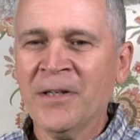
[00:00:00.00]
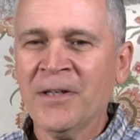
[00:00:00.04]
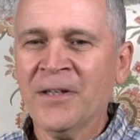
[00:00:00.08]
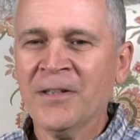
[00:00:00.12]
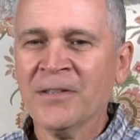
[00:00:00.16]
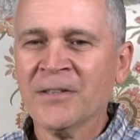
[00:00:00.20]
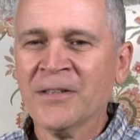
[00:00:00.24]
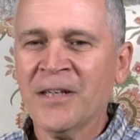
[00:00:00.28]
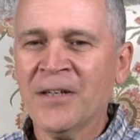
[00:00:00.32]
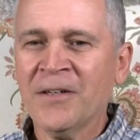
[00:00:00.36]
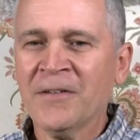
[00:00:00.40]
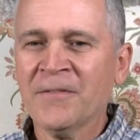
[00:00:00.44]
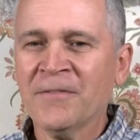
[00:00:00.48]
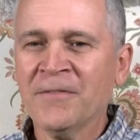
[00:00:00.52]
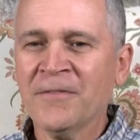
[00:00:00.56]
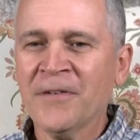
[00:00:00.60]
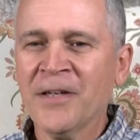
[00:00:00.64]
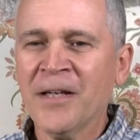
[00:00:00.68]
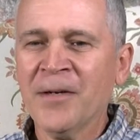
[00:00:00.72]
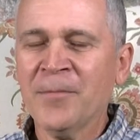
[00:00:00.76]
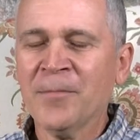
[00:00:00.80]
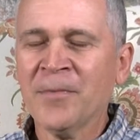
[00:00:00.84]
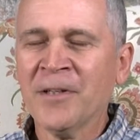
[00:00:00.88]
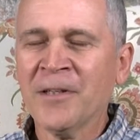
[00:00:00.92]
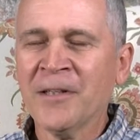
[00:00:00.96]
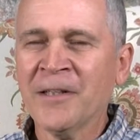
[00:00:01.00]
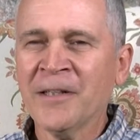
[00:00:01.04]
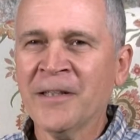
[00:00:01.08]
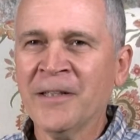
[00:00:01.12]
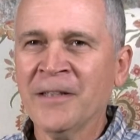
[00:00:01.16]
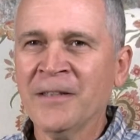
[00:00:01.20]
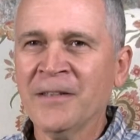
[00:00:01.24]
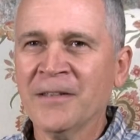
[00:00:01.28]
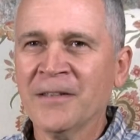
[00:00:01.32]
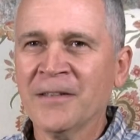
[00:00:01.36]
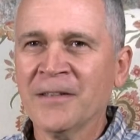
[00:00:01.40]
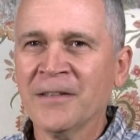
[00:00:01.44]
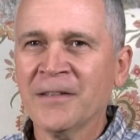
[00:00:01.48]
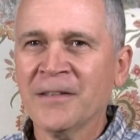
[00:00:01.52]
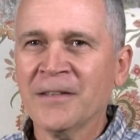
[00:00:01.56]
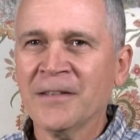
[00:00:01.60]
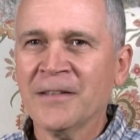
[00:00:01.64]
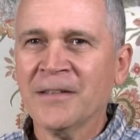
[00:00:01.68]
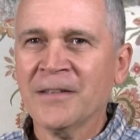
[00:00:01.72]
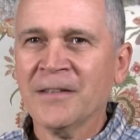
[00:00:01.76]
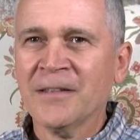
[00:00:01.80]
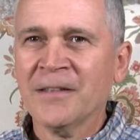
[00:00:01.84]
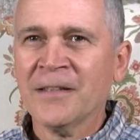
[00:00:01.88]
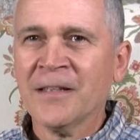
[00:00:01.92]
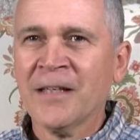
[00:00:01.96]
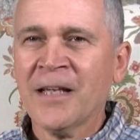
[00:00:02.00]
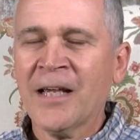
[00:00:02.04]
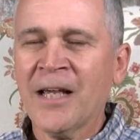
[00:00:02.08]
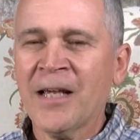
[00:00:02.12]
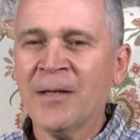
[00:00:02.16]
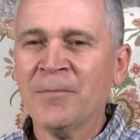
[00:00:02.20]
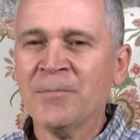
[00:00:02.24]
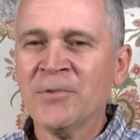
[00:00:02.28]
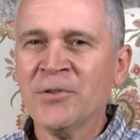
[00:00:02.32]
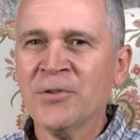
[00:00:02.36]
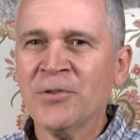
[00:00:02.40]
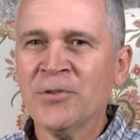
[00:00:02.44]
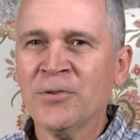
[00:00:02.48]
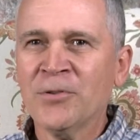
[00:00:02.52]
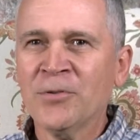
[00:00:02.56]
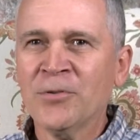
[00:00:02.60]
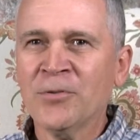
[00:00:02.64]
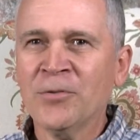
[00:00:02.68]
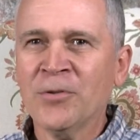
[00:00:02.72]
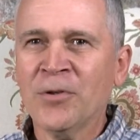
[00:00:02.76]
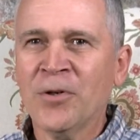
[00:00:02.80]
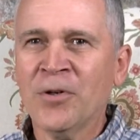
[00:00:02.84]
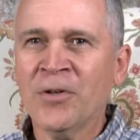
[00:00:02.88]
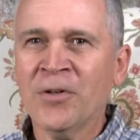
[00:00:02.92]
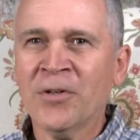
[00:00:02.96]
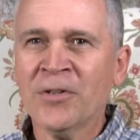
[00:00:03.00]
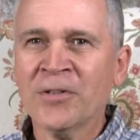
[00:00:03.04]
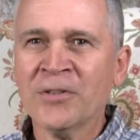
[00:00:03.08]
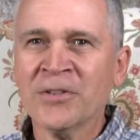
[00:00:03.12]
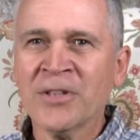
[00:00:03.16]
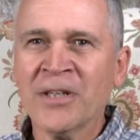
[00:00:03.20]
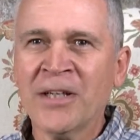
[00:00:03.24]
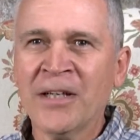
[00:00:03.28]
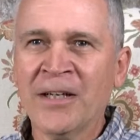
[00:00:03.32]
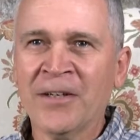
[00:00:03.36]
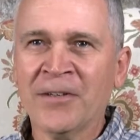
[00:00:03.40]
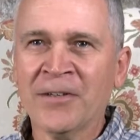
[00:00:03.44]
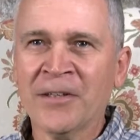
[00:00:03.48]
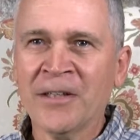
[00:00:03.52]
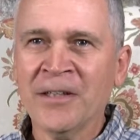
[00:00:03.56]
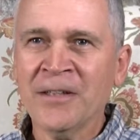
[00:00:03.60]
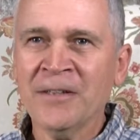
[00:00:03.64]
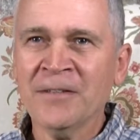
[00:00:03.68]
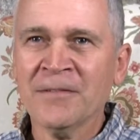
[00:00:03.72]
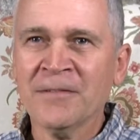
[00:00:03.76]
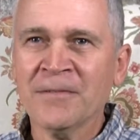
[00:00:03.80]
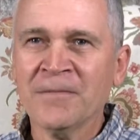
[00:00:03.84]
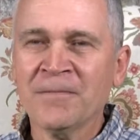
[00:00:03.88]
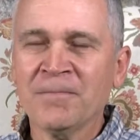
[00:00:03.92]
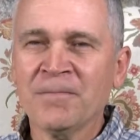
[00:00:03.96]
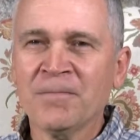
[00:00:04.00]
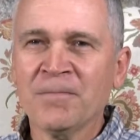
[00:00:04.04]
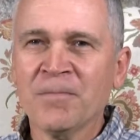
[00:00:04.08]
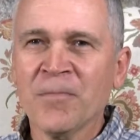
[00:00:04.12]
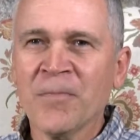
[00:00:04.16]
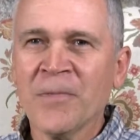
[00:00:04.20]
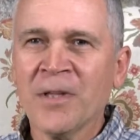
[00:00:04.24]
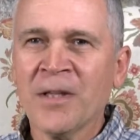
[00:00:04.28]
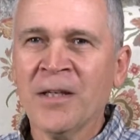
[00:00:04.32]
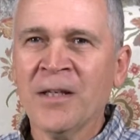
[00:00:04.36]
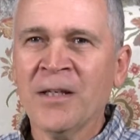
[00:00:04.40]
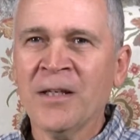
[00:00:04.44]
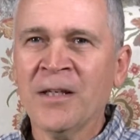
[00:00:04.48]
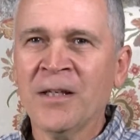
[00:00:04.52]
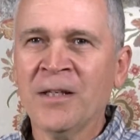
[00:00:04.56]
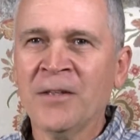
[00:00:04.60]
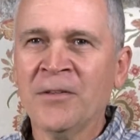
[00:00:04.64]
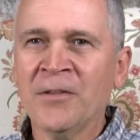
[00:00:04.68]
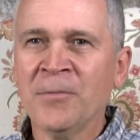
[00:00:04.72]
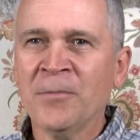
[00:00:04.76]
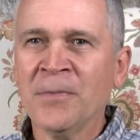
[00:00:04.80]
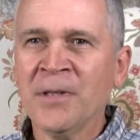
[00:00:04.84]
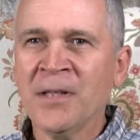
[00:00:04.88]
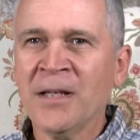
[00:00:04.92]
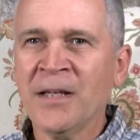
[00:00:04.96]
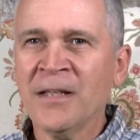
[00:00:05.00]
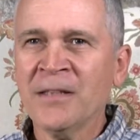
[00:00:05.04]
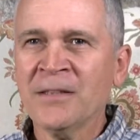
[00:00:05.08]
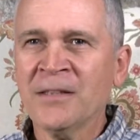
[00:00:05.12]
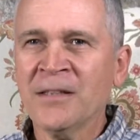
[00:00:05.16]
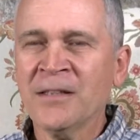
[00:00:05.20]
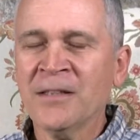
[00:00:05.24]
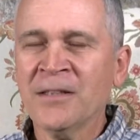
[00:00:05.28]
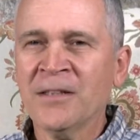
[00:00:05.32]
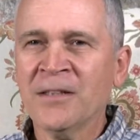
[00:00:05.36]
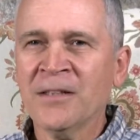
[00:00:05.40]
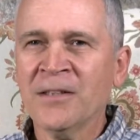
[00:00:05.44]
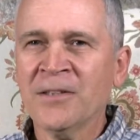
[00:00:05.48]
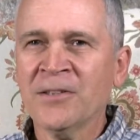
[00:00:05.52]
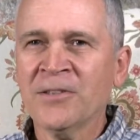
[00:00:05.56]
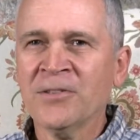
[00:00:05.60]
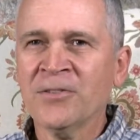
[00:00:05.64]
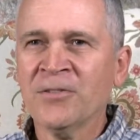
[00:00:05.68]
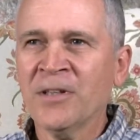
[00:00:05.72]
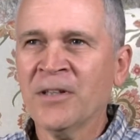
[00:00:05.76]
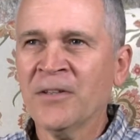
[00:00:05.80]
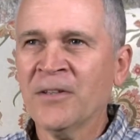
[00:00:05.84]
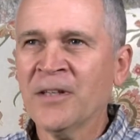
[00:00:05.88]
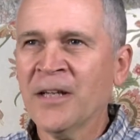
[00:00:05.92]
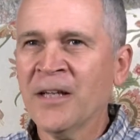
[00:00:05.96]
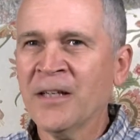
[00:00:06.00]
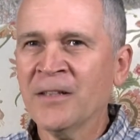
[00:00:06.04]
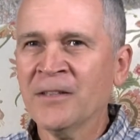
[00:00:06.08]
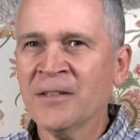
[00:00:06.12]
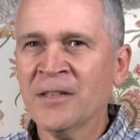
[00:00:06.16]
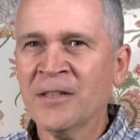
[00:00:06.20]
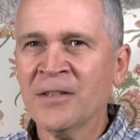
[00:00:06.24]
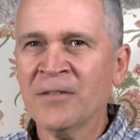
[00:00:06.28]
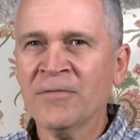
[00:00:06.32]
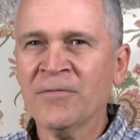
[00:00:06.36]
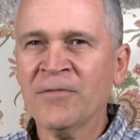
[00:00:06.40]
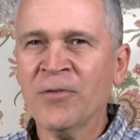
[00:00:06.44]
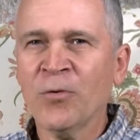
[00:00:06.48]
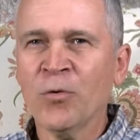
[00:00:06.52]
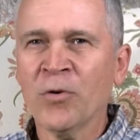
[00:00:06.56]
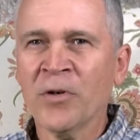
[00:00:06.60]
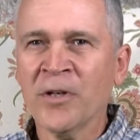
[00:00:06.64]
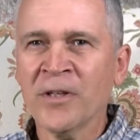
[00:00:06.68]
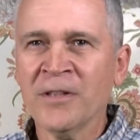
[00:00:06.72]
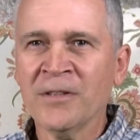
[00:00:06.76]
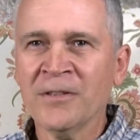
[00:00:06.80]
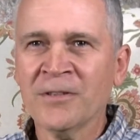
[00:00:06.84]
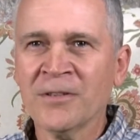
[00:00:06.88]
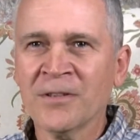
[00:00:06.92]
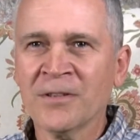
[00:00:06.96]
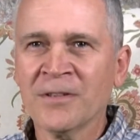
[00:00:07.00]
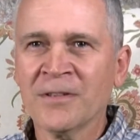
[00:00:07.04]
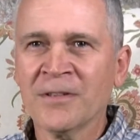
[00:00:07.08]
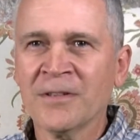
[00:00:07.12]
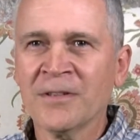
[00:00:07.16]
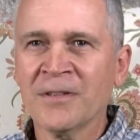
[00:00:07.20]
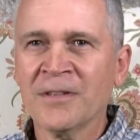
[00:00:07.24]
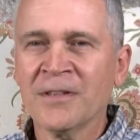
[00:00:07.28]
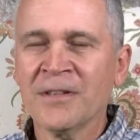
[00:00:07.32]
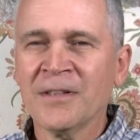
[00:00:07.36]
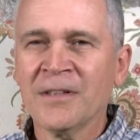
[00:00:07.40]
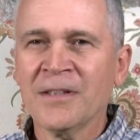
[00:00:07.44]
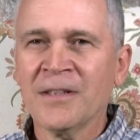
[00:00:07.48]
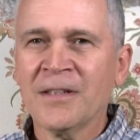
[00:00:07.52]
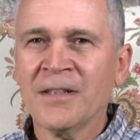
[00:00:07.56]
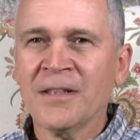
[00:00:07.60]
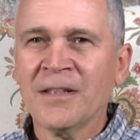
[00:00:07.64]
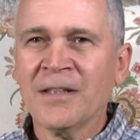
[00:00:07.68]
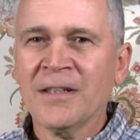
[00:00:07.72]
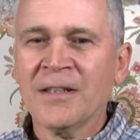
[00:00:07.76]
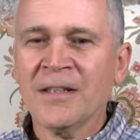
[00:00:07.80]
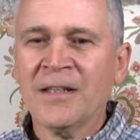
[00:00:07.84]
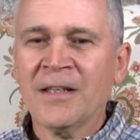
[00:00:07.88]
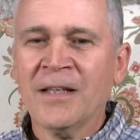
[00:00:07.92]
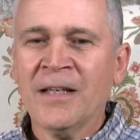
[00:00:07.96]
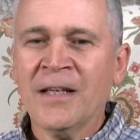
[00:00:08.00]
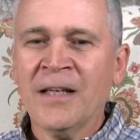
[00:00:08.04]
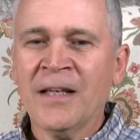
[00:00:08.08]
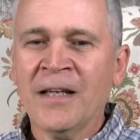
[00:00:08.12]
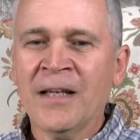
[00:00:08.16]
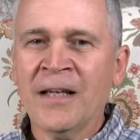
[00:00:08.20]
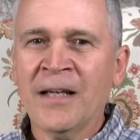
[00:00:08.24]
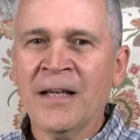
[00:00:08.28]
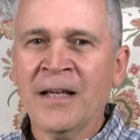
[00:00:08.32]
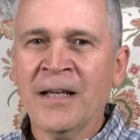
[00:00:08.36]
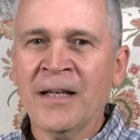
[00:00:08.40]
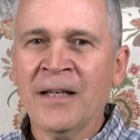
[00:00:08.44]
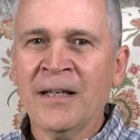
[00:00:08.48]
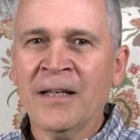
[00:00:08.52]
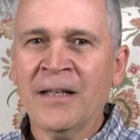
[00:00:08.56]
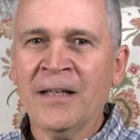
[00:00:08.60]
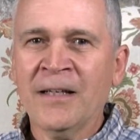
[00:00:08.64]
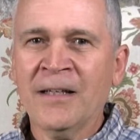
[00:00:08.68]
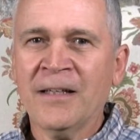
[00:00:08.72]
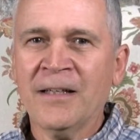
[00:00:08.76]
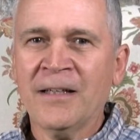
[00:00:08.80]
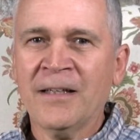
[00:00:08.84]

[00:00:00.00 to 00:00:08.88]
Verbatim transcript: Because our family came to Orange County in the mid 1800s, around the 1840s. And uh,